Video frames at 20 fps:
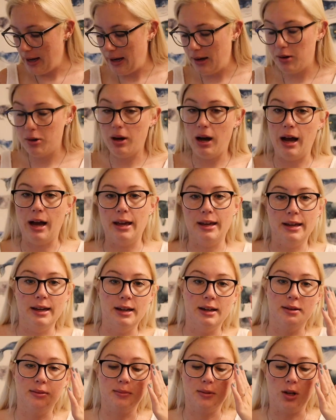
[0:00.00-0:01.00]
now, I
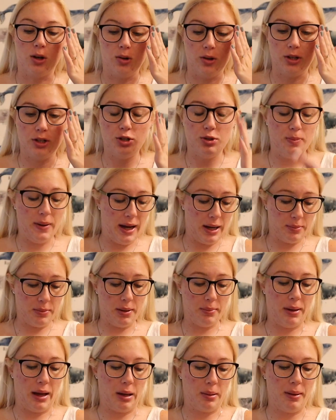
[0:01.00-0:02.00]
am going to pack
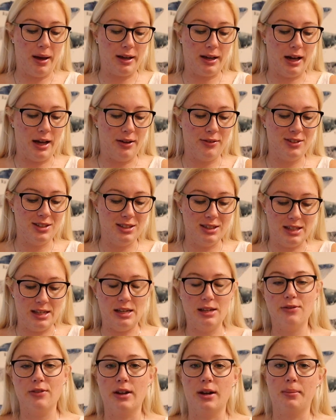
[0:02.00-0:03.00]
my backpack. I have to
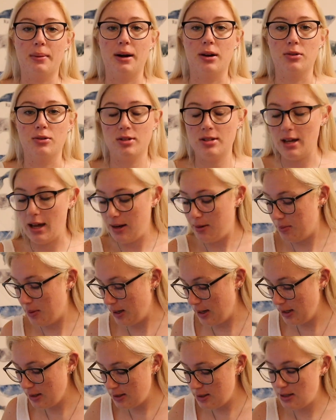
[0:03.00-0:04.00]
leave in about ten
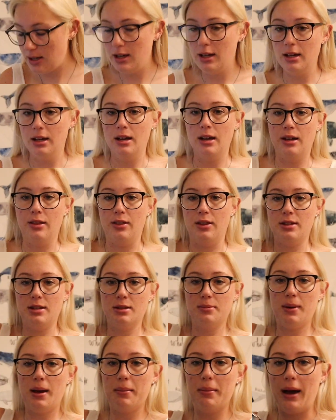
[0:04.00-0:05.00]
minutes. This
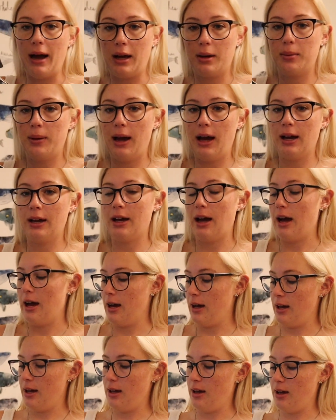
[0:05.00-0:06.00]
is my backpack.
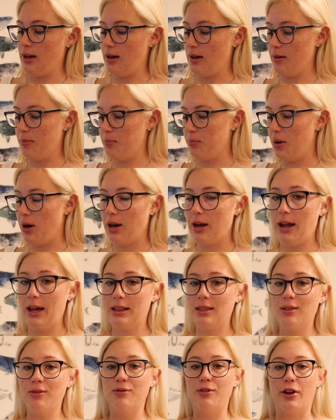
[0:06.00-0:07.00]
I bought it
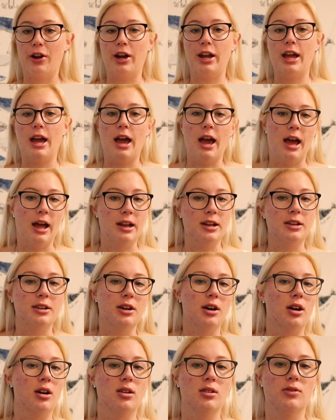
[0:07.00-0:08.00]
at the very end
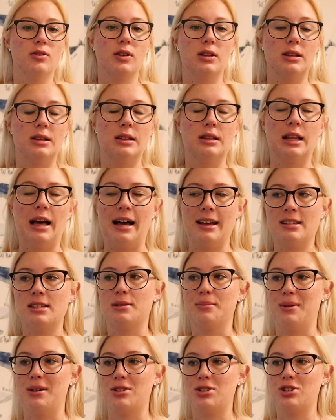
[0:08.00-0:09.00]
of last
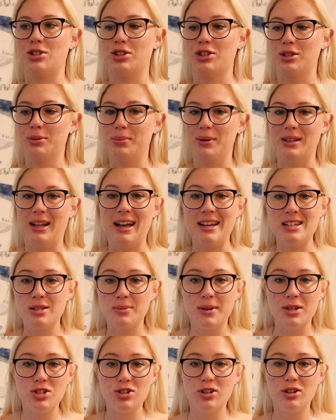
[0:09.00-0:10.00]
semester, but last
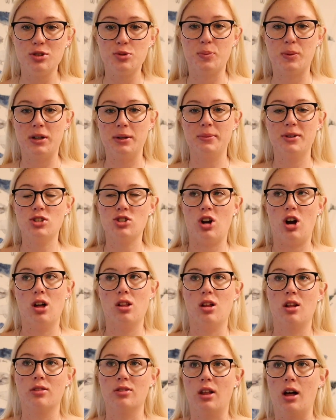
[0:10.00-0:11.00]
semester I was pretty much all
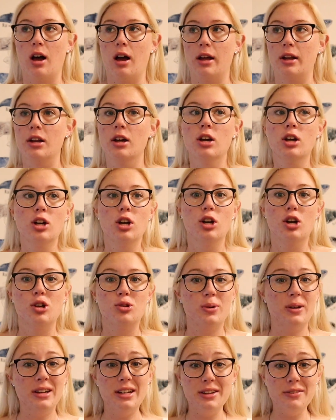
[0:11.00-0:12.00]
online,
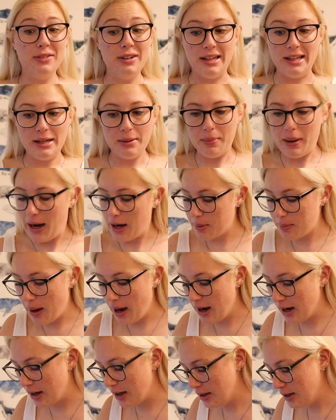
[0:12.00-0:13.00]
so I didn't even need a
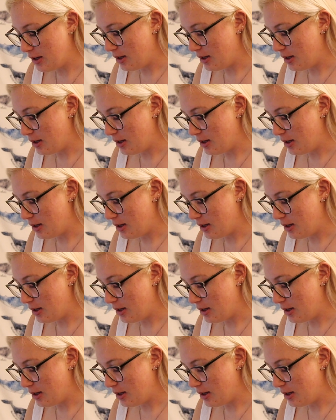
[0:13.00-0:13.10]
backpack.